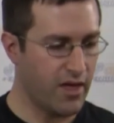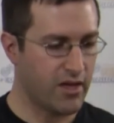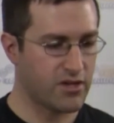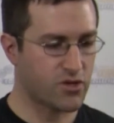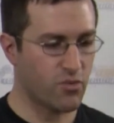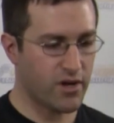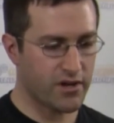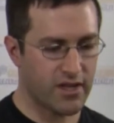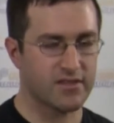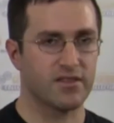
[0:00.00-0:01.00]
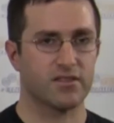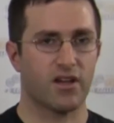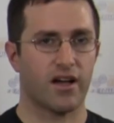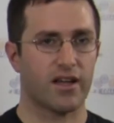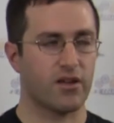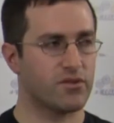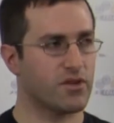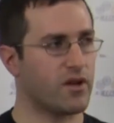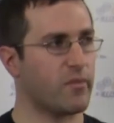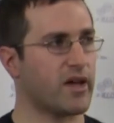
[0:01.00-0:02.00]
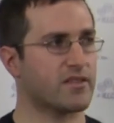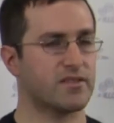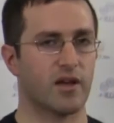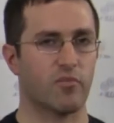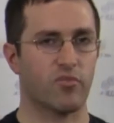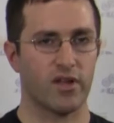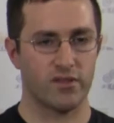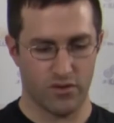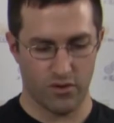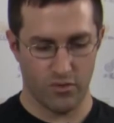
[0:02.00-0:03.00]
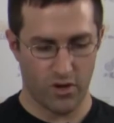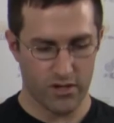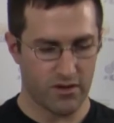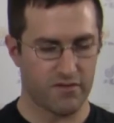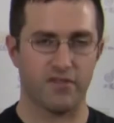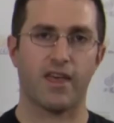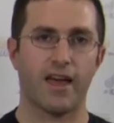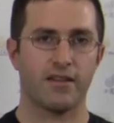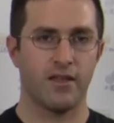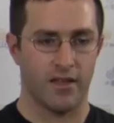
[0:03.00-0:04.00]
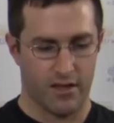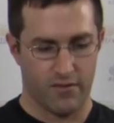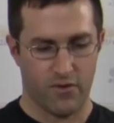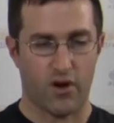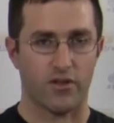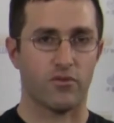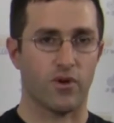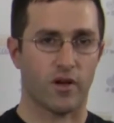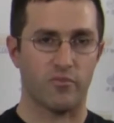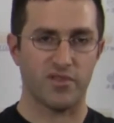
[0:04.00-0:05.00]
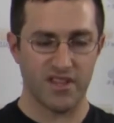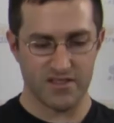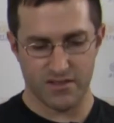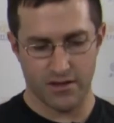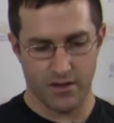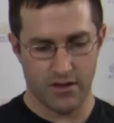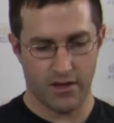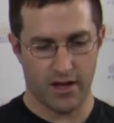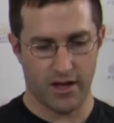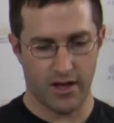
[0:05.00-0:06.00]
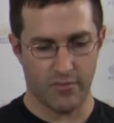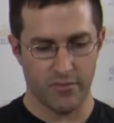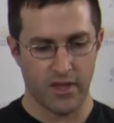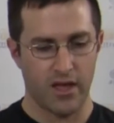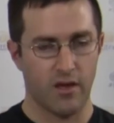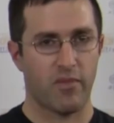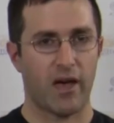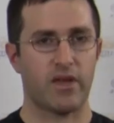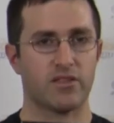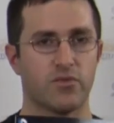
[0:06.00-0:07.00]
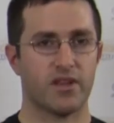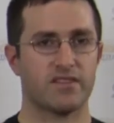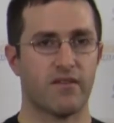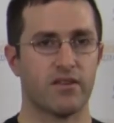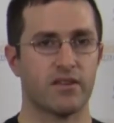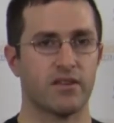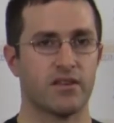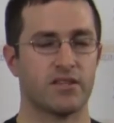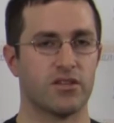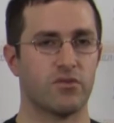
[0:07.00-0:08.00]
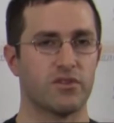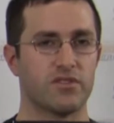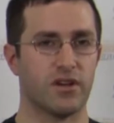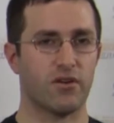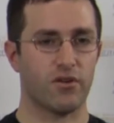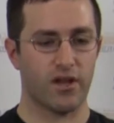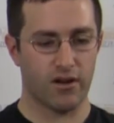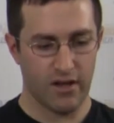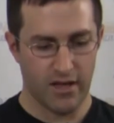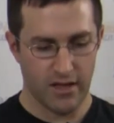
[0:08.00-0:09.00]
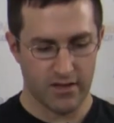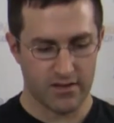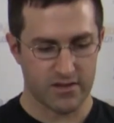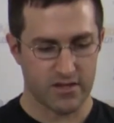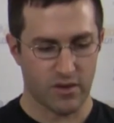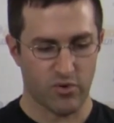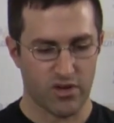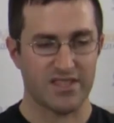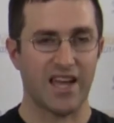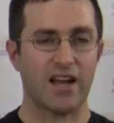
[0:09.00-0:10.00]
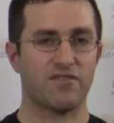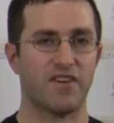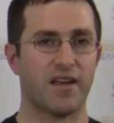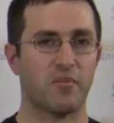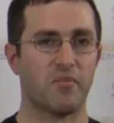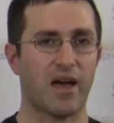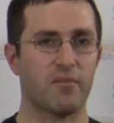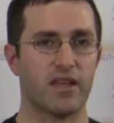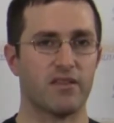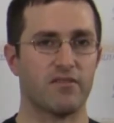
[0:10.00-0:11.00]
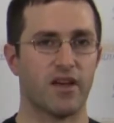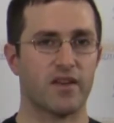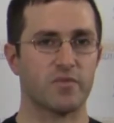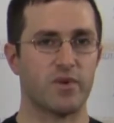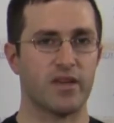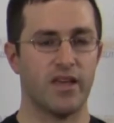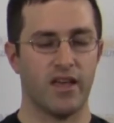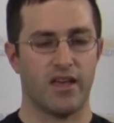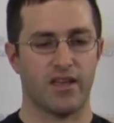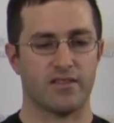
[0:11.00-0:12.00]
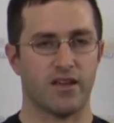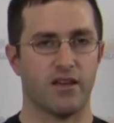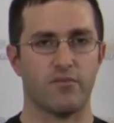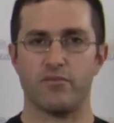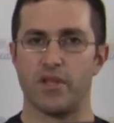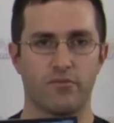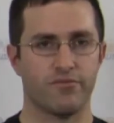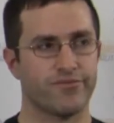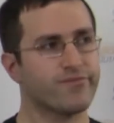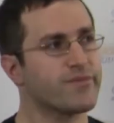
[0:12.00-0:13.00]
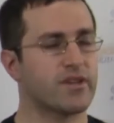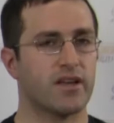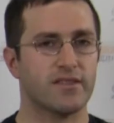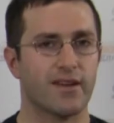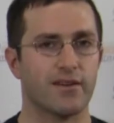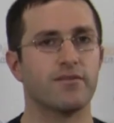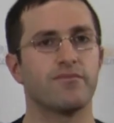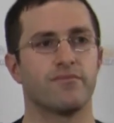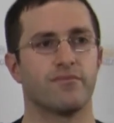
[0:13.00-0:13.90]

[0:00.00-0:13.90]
Issue one is in stock. I know it's gone back to second print, so you can watch out for that for all you uh, completists. Um, Batman 27, continuing zero year. This is a pretty terrifying Batman, if you ask me. It's, um, you know, Scott Snyder,